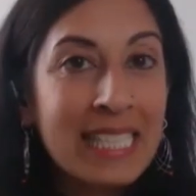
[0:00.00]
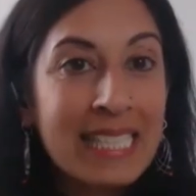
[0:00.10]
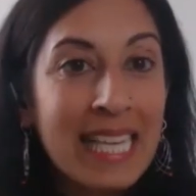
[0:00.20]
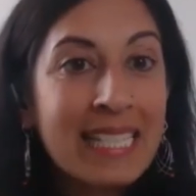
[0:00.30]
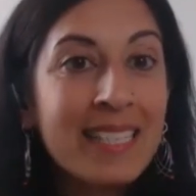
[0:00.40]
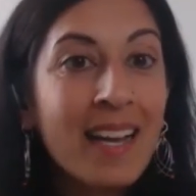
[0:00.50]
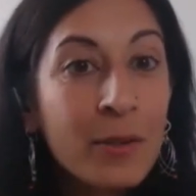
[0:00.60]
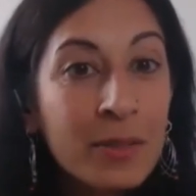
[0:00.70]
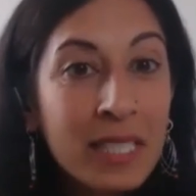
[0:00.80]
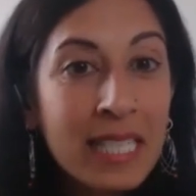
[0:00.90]
And not
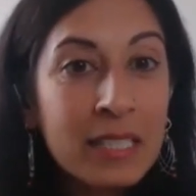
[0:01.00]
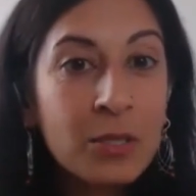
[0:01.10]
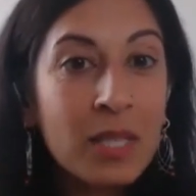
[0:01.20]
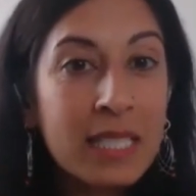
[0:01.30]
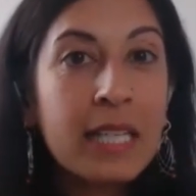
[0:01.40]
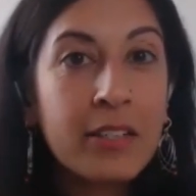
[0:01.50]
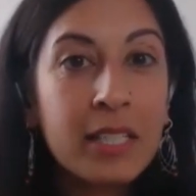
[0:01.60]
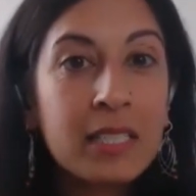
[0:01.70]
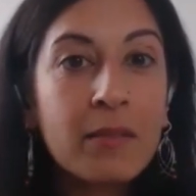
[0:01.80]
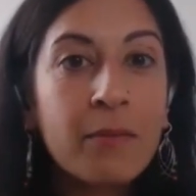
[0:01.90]
only do these
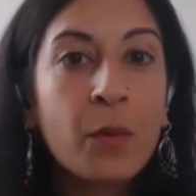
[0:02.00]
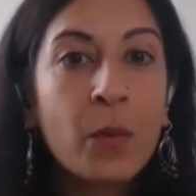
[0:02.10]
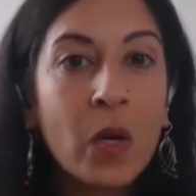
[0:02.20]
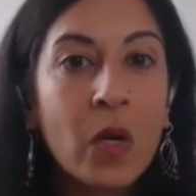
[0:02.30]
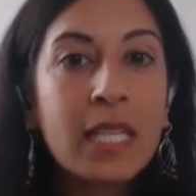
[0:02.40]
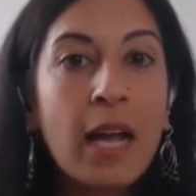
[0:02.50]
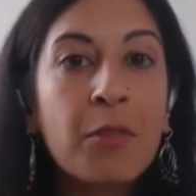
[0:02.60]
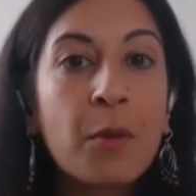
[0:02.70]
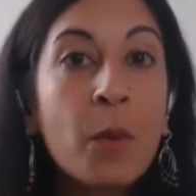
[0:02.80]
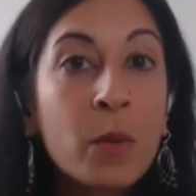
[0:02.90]
areas of the world have
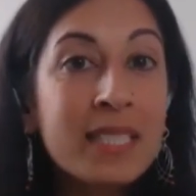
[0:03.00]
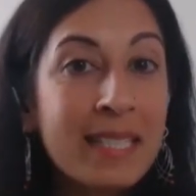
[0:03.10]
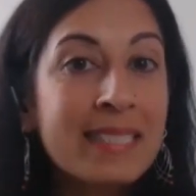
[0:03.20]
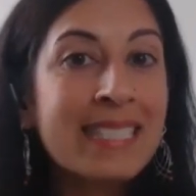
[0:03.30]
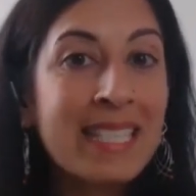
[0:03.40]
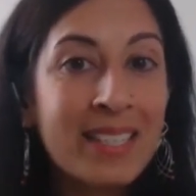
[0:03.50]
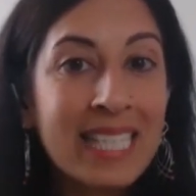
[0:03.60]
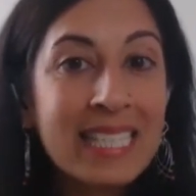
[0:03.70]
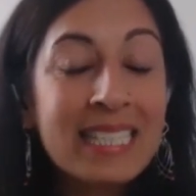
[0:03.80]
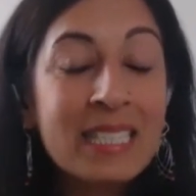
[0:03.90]
the most
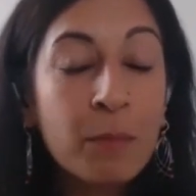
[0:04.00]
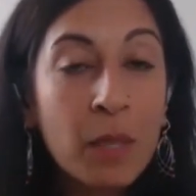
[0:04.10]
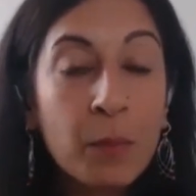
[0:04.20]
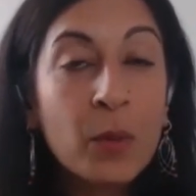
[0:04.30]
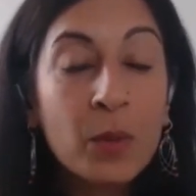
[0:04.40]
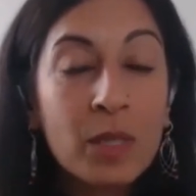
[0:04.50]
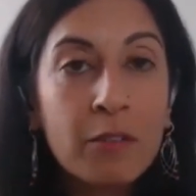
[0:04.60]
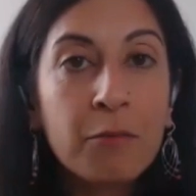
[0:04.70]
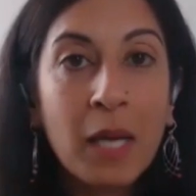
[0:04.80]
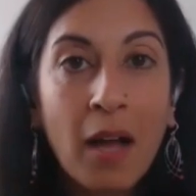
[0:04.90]
centenarians, people who
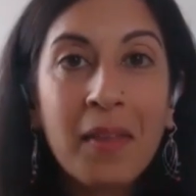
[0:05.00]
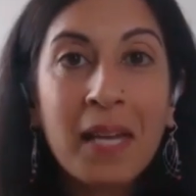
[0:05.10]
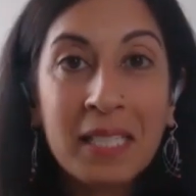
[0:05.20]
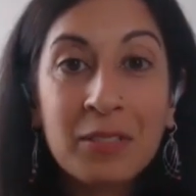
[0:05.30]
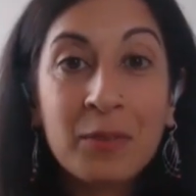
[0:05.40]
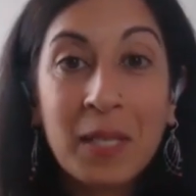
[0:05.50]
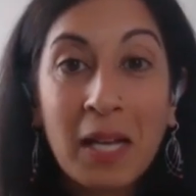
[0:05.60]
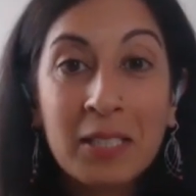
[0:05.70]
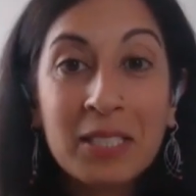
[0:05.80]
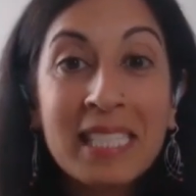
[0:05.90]
live beyond the age of
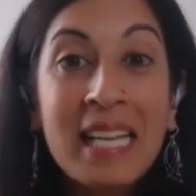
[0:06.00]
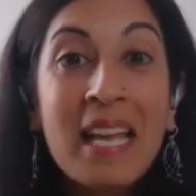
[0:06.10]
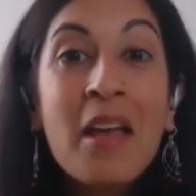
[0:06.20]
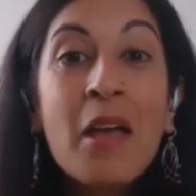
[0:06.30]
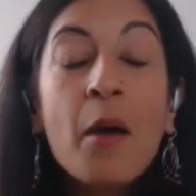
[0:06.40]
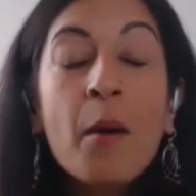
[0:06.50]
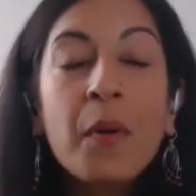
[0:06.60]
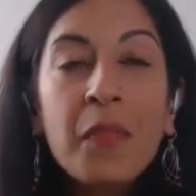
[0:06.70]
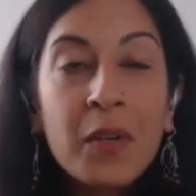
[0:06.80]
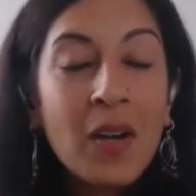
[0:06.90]
100,
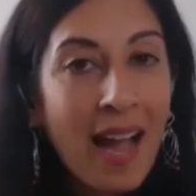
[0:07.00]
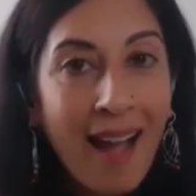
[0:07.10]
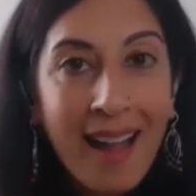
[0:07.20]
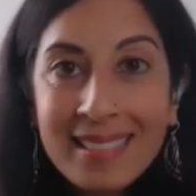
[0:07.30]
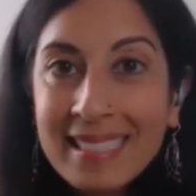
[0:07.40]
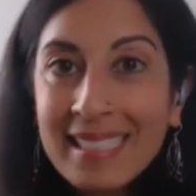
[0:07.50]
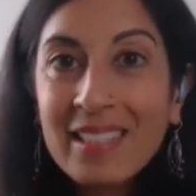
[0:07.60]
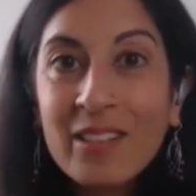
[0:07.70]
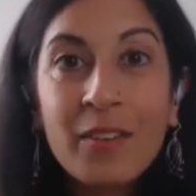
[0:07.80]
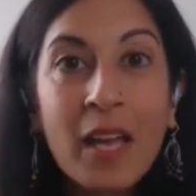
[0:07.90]
but they're
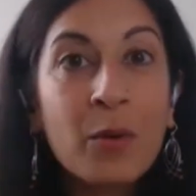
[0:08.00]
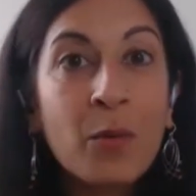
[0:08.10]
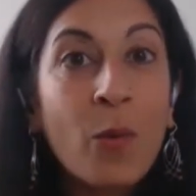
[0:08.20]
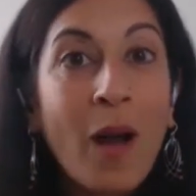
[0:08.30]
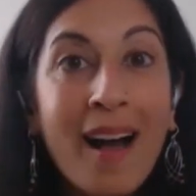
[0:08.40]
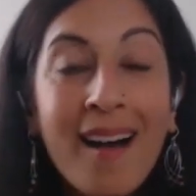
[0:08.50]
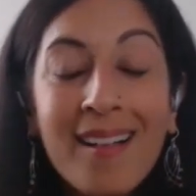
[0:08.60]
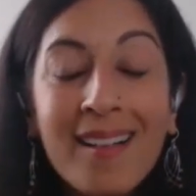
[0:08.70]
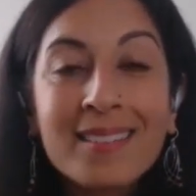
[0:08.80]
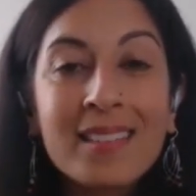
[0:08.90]
active and
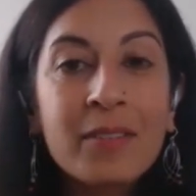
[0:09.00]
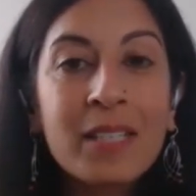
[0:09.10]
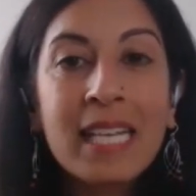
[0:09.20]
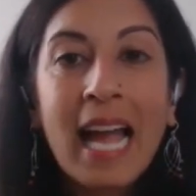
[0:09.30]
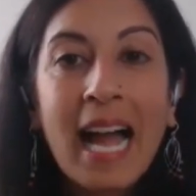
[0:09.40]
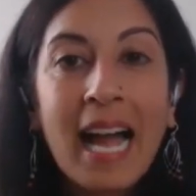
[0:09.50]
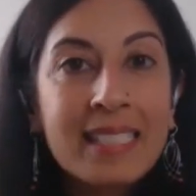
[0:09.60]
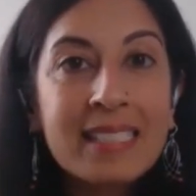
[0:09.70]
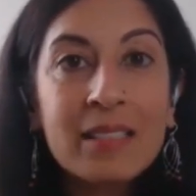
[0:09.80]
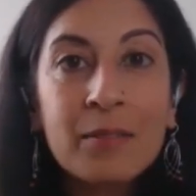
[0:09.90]
well, living
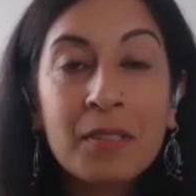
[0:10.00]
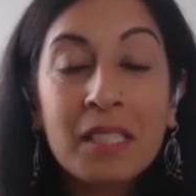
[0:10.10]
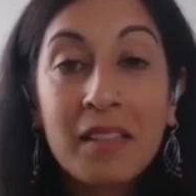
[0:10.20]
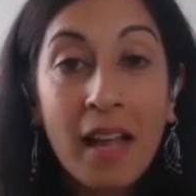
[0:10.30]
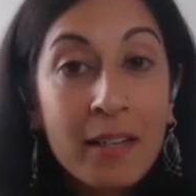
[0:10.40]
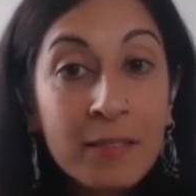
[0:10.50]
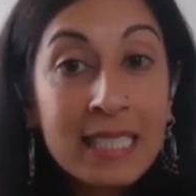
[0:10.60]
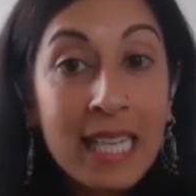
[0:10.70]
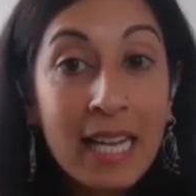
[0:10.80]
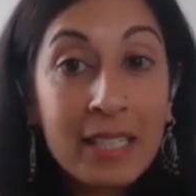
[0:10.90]
active
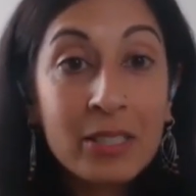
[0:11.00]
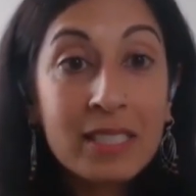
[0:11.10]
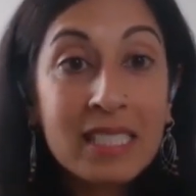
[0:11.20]
lifestyles.